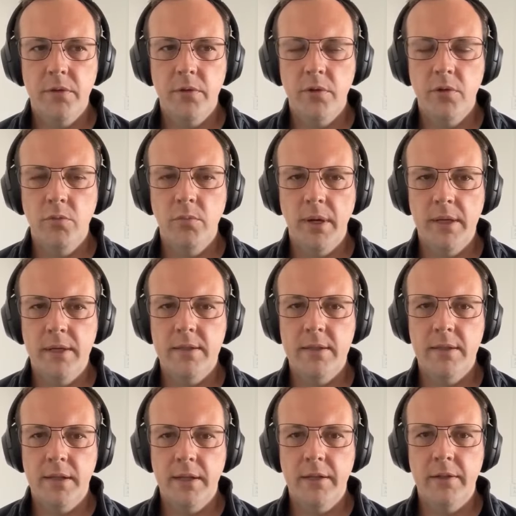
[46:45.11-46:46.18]
you might
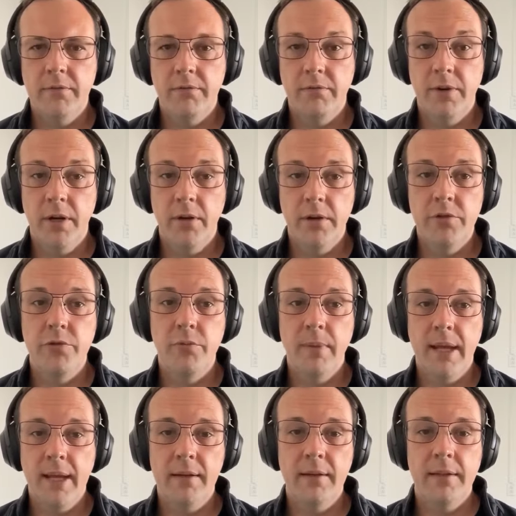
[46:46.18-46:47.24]
select very
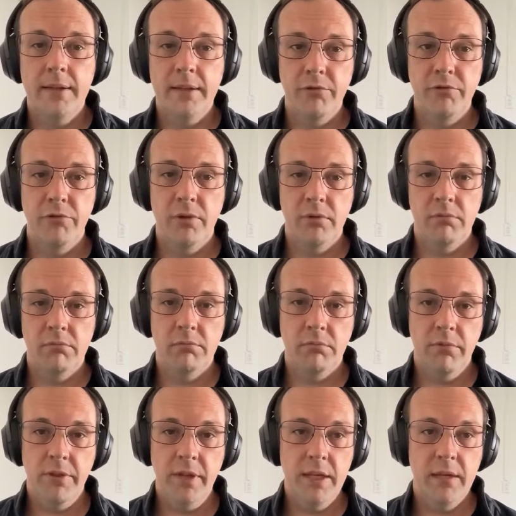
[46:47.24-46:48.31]
dramatically different
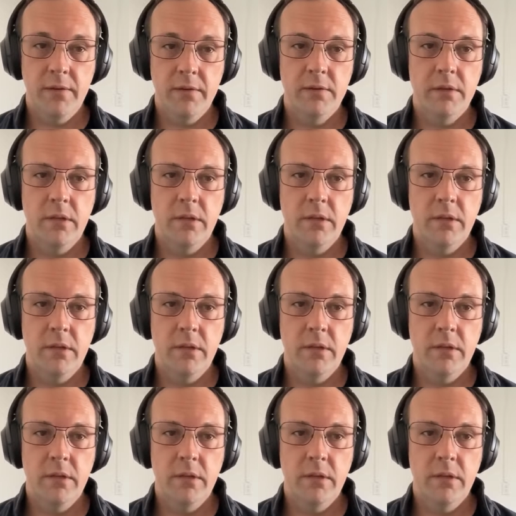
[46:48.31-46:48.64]
things.